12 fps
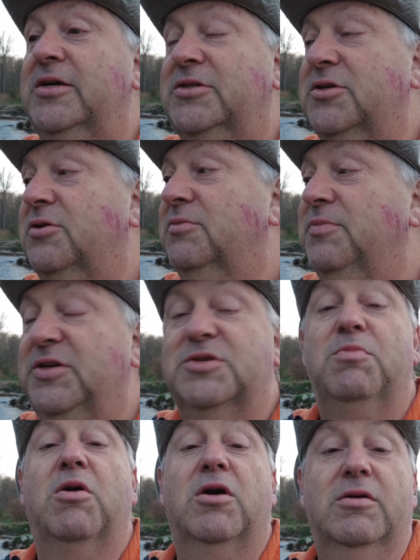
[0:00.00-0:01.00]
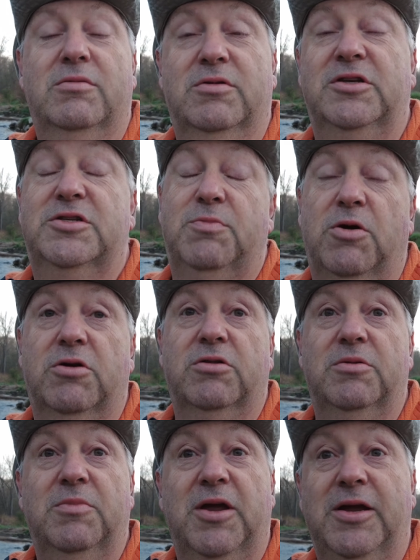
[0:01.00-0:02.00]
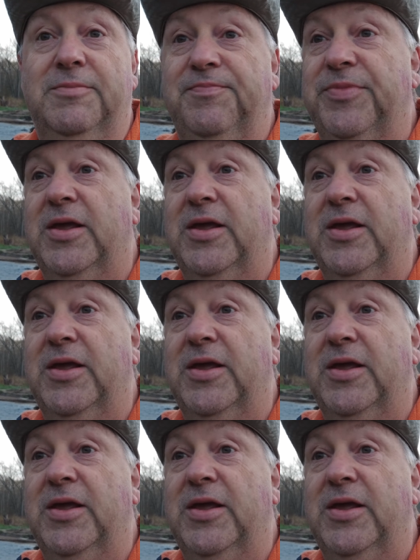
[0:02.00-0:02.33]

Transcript: So be smart, at least smarter than me.